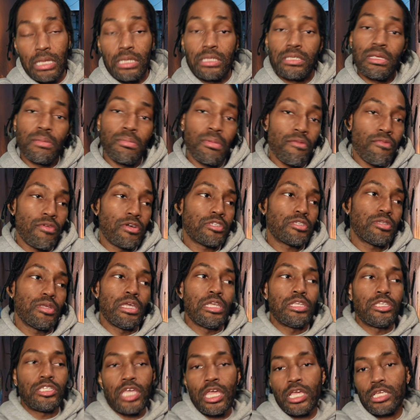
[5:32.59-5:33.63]
And some of us,
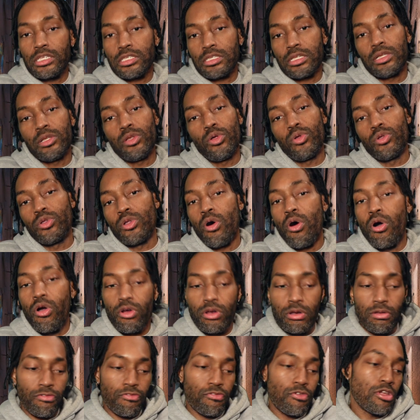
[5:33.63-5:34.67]
it takes us a little longer
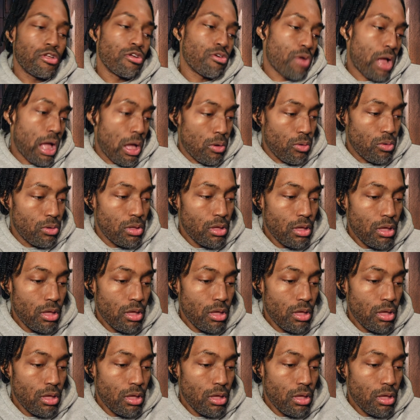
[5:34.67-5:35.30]
to figure out